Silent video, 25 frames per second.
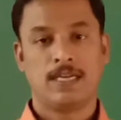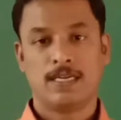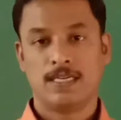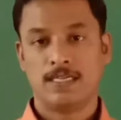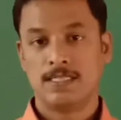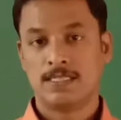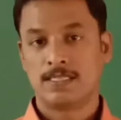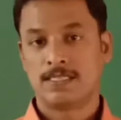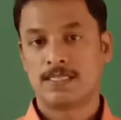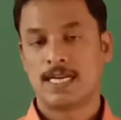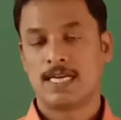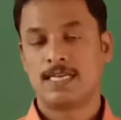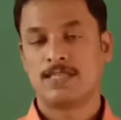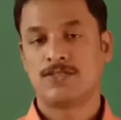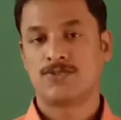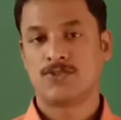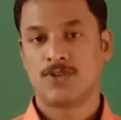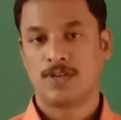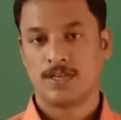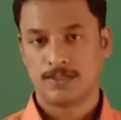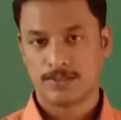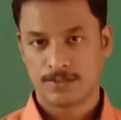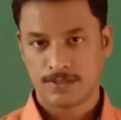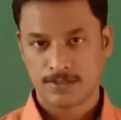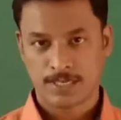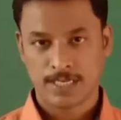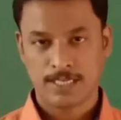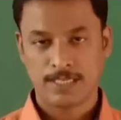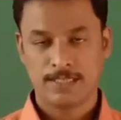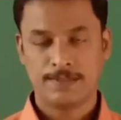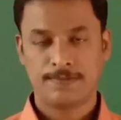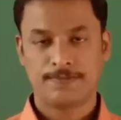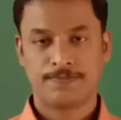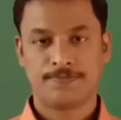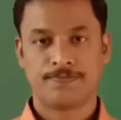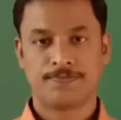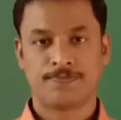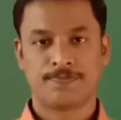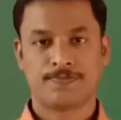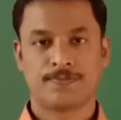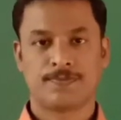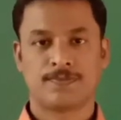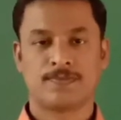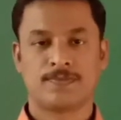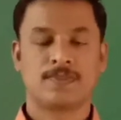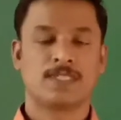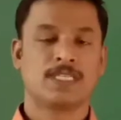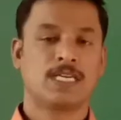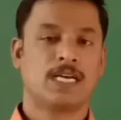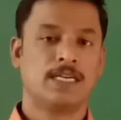In stanza 3,
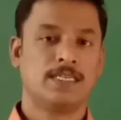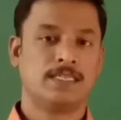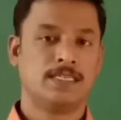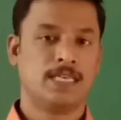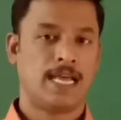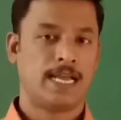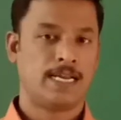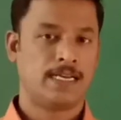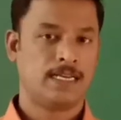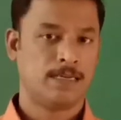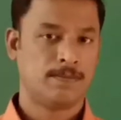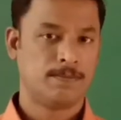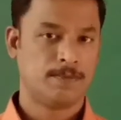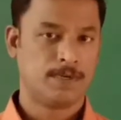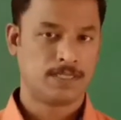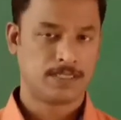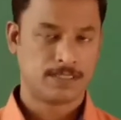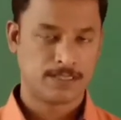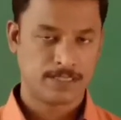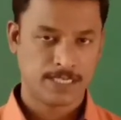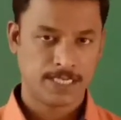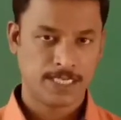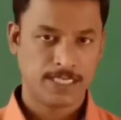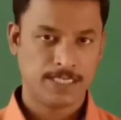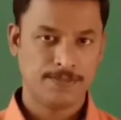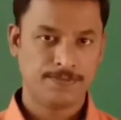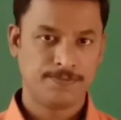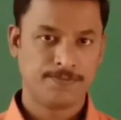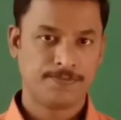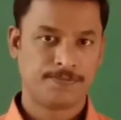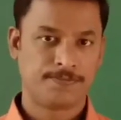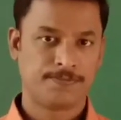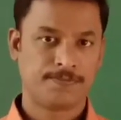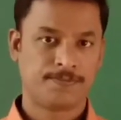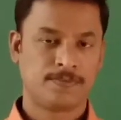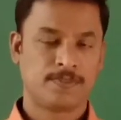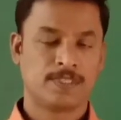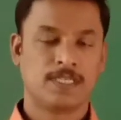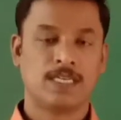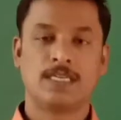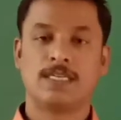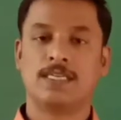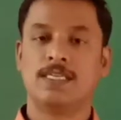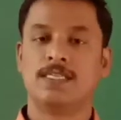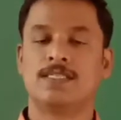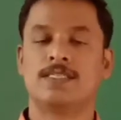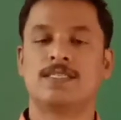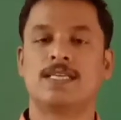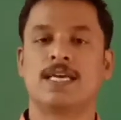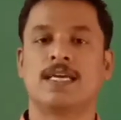in line number 3, he
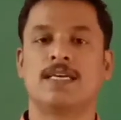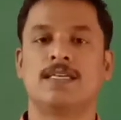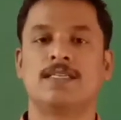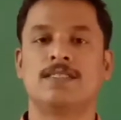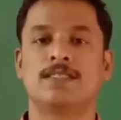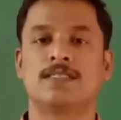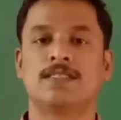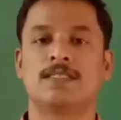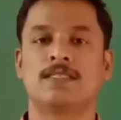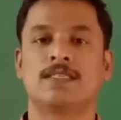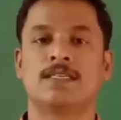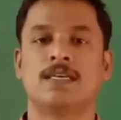says,